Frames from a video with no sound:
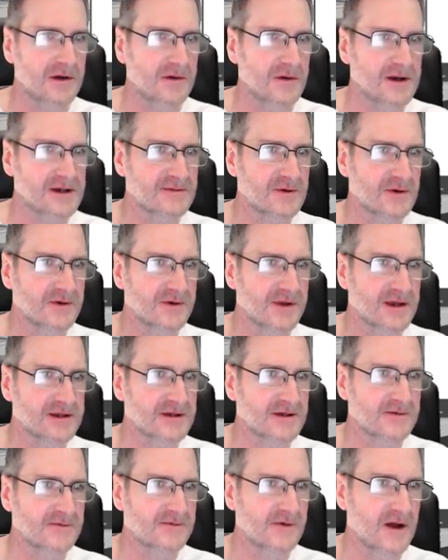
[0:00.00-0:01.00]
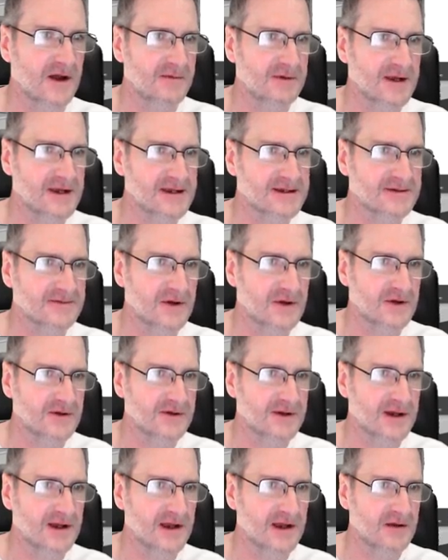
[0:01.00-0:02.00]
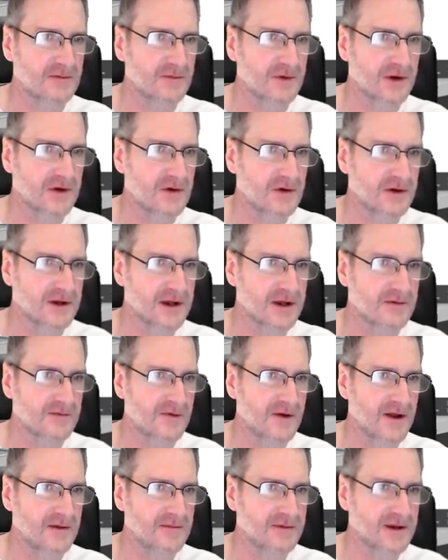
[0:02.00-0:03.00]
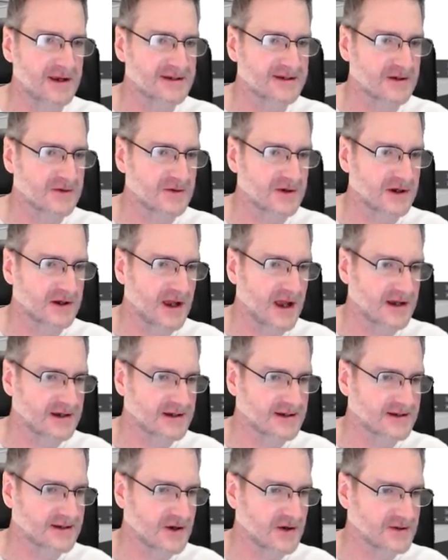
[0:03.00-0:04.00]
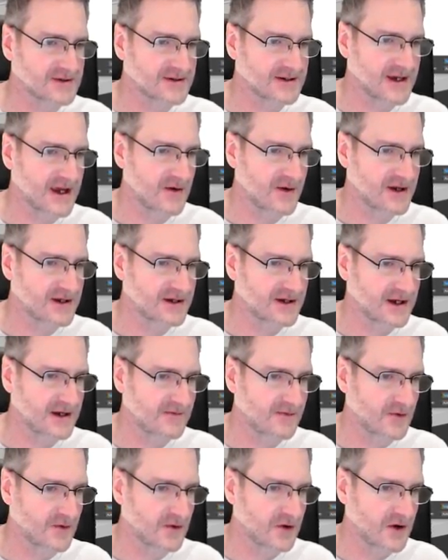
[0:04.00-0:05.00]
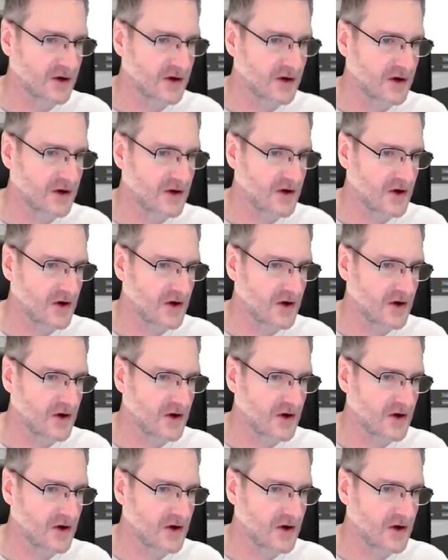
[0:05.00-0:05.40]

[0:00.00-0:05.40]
We're going to export that to the fireplace folder, and we're calling it fireplace grill underscore cond for